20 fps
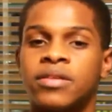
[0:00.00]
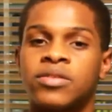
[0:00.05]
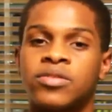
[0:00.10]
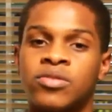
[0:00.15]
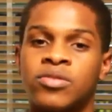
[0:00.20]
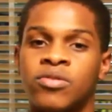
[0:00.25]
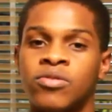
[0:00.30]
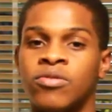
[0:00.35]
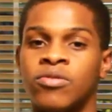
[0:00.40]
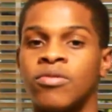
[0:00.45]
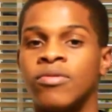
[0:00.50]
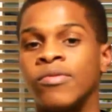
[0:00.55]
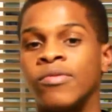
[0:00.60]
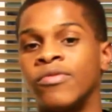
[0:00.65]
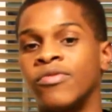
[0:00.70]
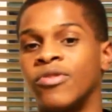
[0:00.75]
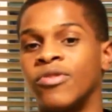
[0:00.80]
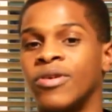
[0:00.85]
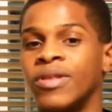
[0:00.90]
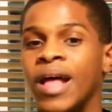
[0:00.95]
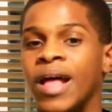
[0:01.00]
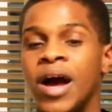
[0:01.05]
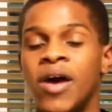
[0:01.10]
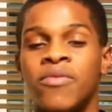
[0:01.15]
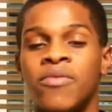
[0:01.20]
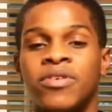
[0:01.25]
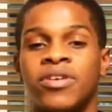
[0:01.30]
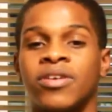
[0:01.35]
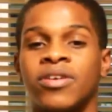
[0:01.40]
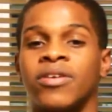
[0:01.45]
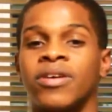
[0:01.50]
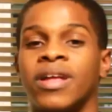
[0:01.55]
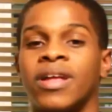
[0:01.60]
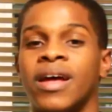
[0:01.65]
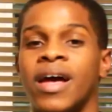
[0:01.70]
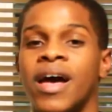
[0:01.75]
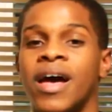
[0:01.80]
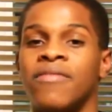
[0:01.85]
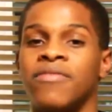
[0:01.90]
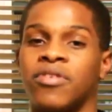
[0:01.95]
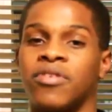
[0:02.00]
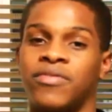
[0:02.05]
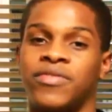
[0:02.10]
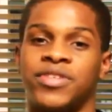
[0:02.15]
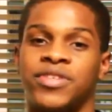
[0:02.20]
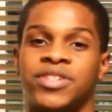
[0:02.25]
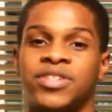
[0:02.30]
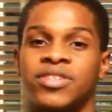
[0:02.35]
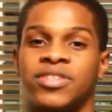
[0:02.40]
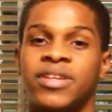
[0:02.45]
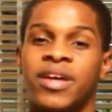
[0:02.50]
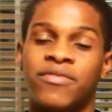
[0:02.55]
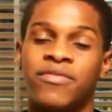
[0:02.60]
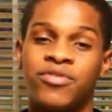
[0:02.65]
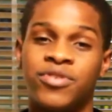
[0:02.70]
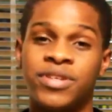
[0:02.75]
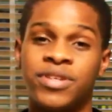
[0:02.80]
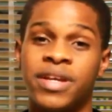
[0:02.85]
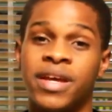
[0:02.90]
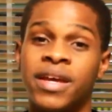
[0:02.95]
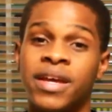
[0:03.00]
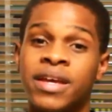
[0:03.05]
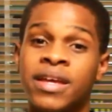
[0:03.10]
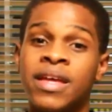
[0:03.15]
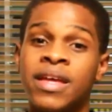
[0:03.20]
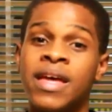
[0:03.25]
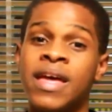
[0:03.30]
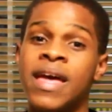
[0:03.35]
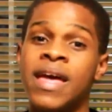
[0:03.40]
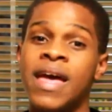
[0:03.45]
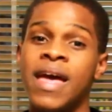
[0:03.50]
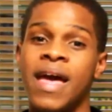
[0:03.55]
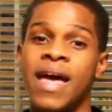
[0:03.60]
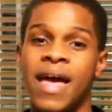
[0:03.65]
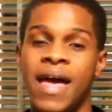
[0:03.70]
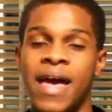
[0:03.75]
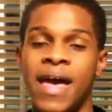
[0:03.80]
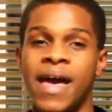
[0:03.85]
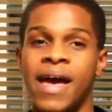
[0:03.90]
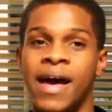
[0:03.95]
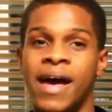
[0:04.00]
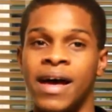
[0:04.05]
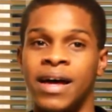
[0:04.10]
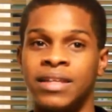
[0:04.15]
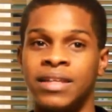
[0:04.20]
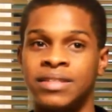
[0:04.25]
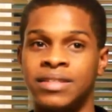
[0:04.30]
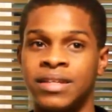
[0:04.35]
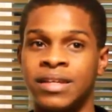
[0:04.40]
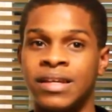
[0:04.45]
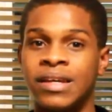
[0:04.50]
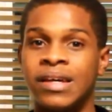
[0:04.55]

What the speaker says: So from now we are going to have conversation every day, and